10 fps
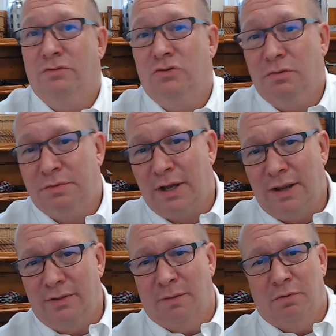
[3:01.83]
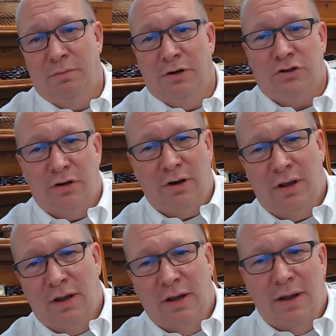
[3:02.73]
to obtain that permission
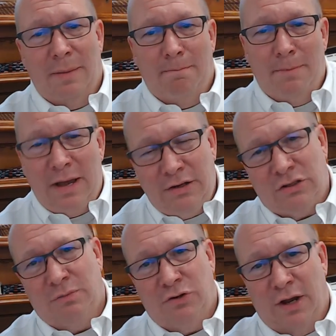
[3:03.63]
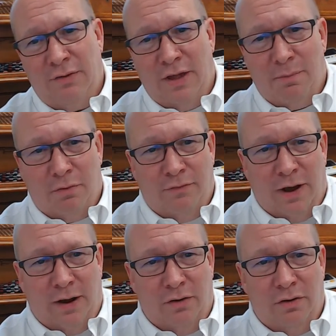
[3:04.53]
may subject that
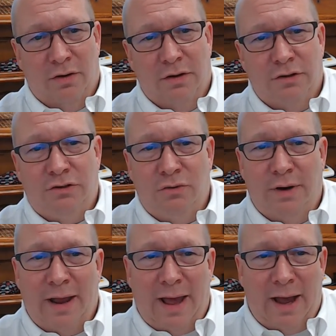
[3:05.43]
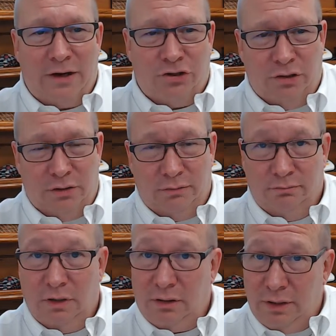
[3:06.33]
provider to an action,
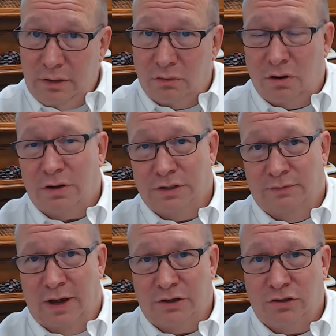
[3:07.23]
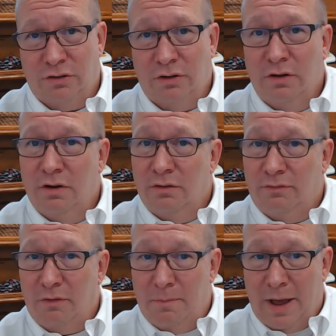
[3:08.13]
a legal cause of action,
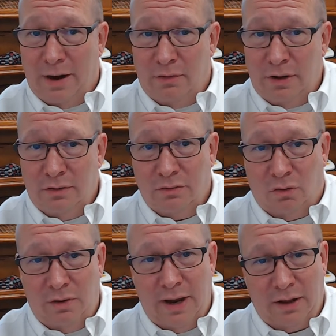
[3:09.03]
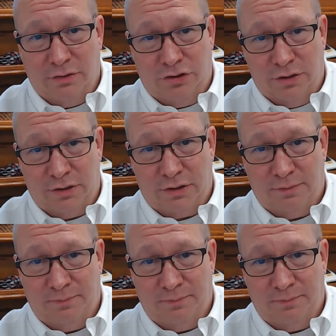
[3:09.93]
for battery or negligence.